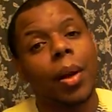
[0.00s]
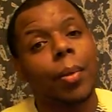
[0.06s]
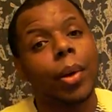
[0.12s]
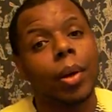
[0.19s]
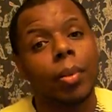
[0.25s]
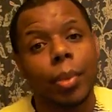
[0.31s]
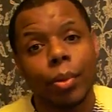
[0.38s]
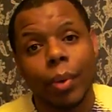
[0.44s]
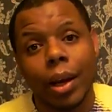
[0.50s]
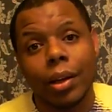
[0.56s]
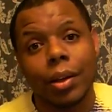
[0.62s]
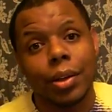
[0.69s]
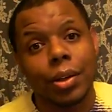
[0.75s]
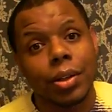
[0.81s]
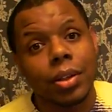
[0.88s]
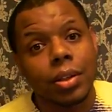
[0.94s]
I'm going to be writing a
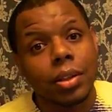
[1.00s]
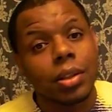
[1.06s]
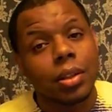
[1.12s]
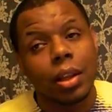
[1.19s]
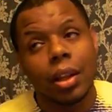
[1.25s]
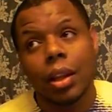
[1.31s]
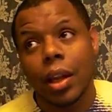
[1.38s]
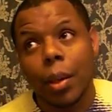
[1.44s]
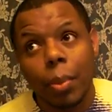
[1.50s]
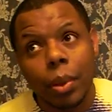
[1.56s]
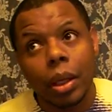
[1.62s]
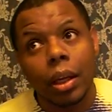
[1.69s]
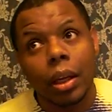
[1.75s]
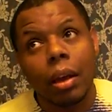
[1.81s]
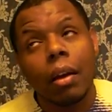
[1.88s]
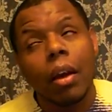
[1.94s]
Dear
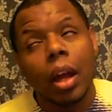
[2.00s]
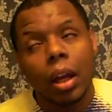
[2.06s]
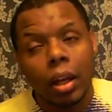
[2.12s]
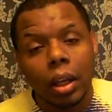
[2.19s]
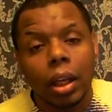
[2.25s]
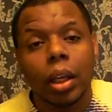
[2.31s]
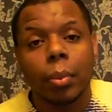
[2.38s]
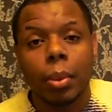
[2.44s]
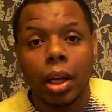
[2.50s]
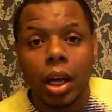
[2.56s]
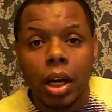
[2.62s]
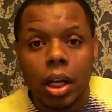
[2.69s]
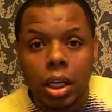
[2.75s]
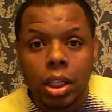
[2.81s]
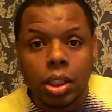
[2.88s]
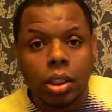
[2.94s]
Celebrity Nicki
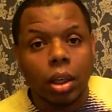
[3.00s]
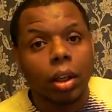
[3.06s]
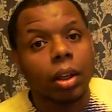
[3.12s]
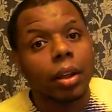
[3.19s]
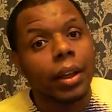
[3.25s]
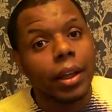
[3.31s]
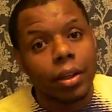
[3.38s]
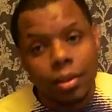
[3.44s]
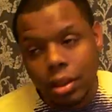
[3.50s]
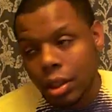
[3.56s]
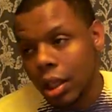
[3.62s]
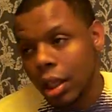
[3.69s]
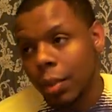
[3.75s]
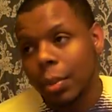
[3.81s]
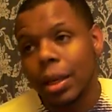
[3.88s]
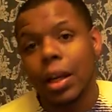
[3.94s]
Minaj, a letter to
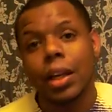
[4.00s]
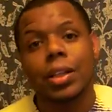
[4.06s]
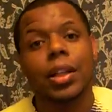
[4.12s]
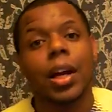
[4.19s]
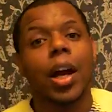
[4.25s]
Nicki Minaj.